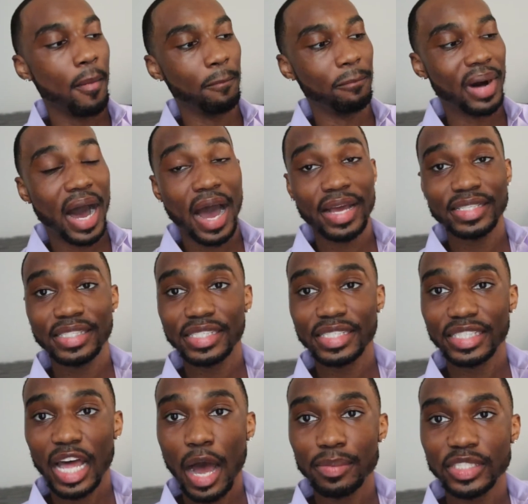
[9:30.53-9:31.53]
Mine
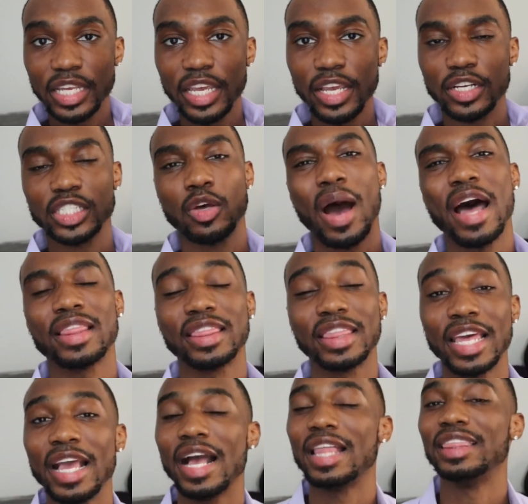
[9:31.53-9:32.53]
stops here. So I
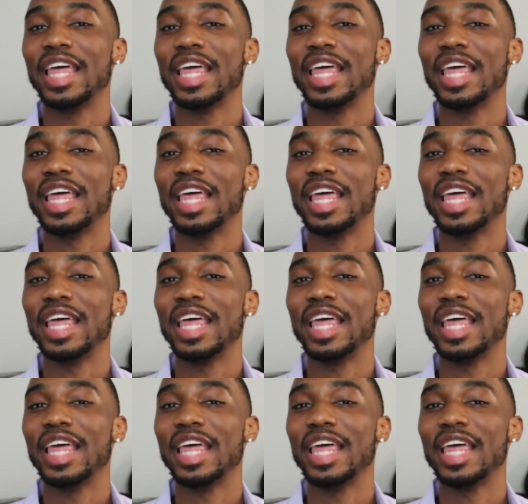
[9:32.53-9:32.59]
think